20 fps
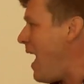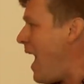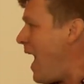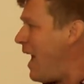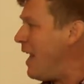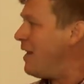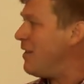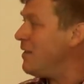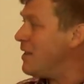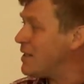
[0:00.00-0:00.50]

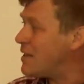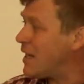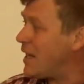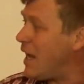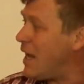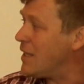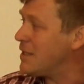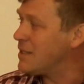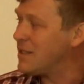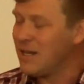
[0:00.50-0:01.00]
And in this
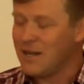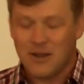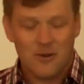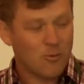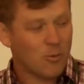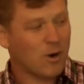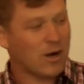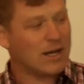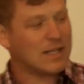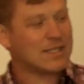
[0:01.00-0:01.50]
case,
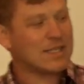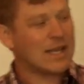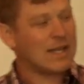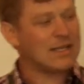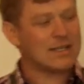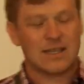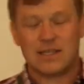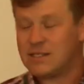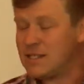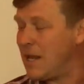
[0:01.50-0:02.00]
we're going to say
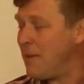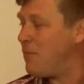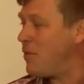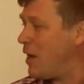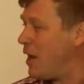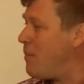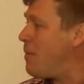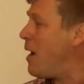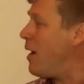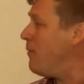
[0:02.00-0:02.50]
the same
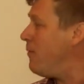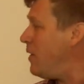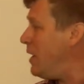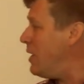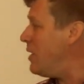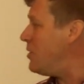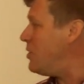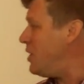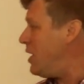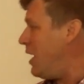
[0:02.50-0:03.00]
thing about V
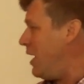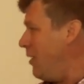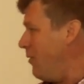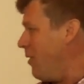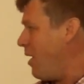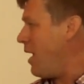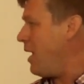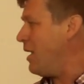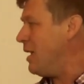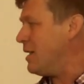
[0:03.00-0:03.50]
to G,
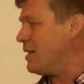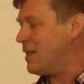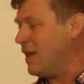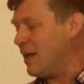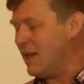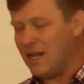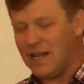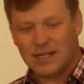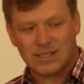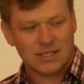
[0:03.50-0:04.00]
right? Is
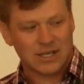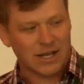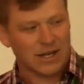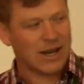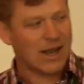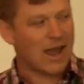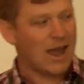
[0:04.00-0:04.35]
that it's going to